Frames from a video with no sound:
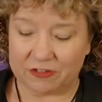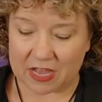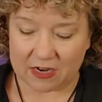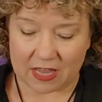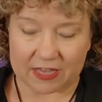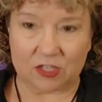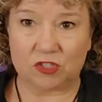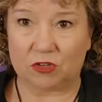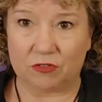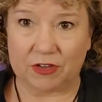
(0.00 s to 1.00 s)
You kind of like
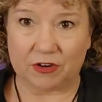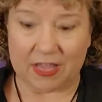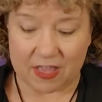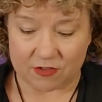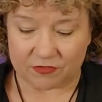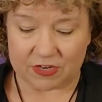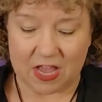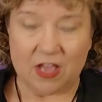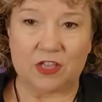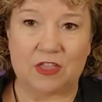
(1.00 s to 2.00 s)
stole their gift.
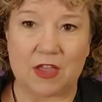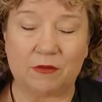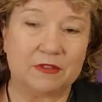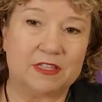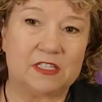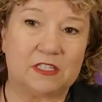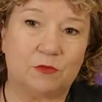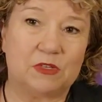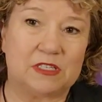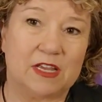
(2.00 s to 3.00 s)
This
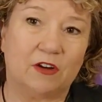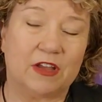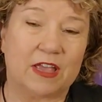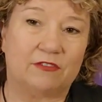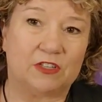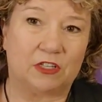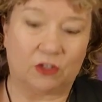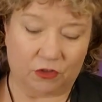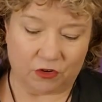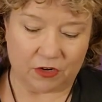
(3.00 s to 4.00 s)
was their gift to
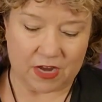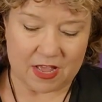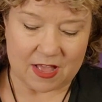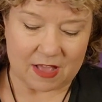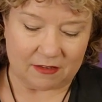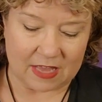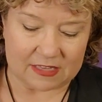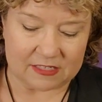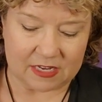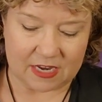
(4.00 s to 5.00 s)
learn a
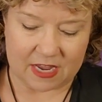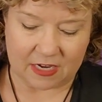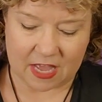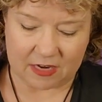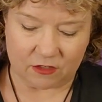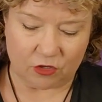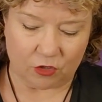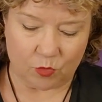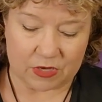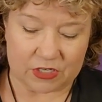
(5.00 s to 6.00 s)
lesson and kind of
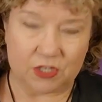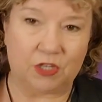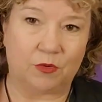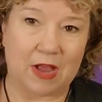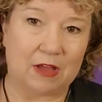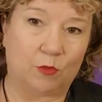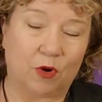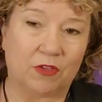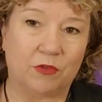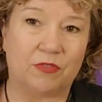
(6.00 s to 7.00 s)
learn what to do or how to
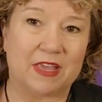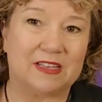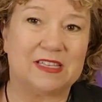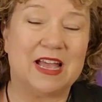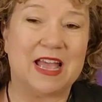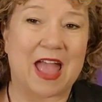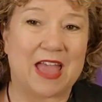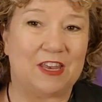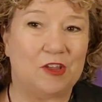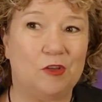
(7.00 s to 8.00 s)
work through things,
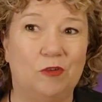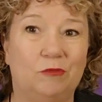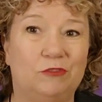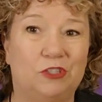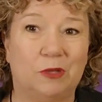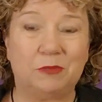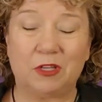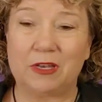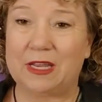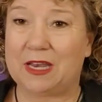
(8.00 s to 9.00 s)
and you
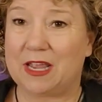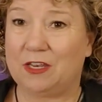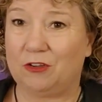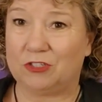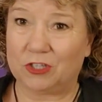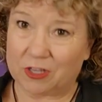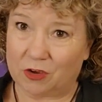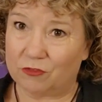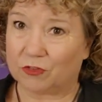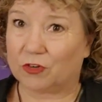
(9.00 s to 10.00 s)
jumped on it and you took it
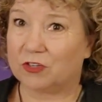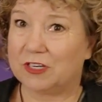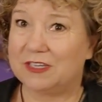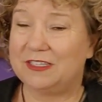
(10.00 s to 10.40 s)
over.